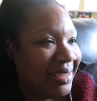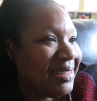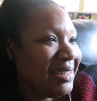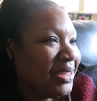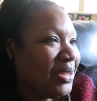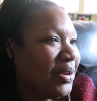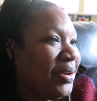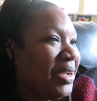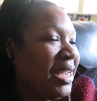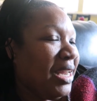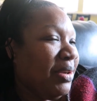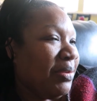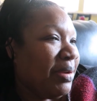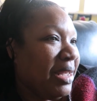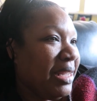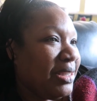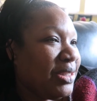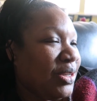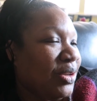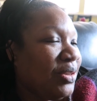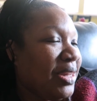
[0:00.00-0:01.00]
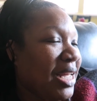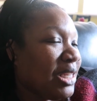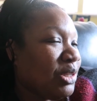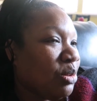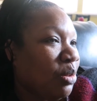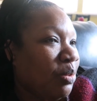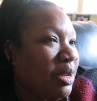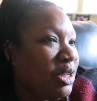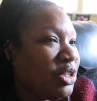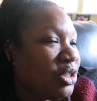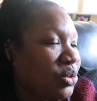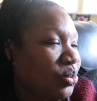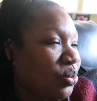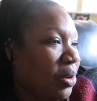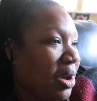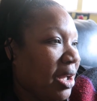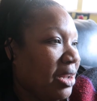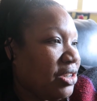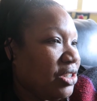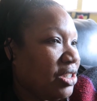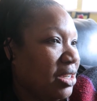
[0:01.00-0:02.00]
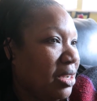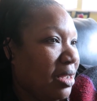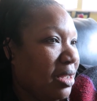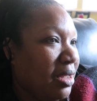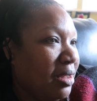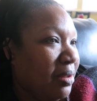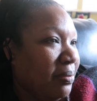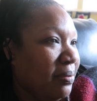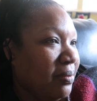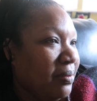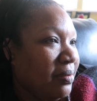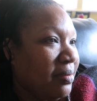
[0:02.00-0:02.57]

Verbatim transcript: So anyway, so that's what we just watched, the